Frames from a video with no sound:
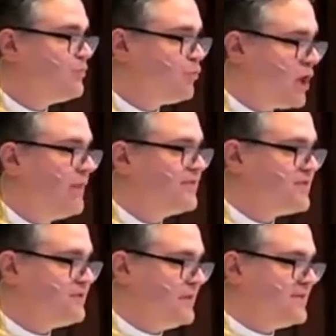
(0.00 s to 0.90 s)

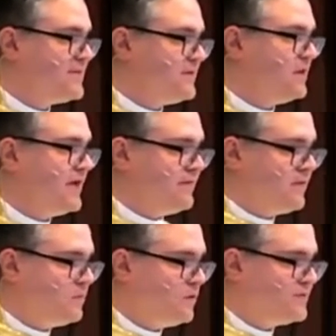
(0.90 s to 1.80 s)
promised to us in the life of
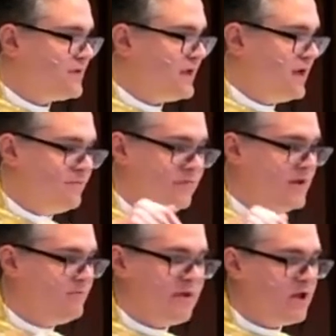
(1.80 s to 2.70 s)
the world to come, but
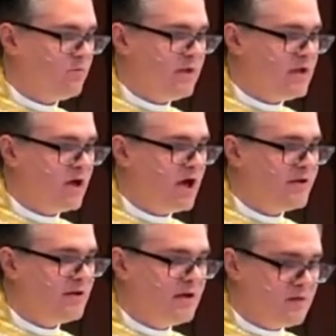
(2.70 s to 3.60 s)
it may or may
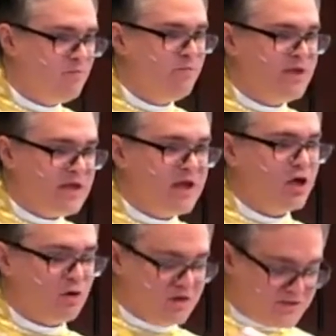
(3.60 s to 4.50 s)
not be
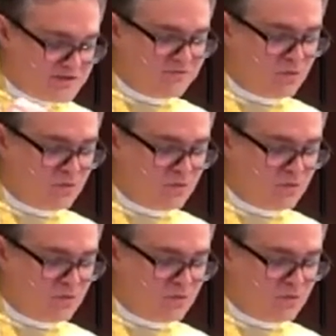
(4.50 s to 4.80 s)
here in its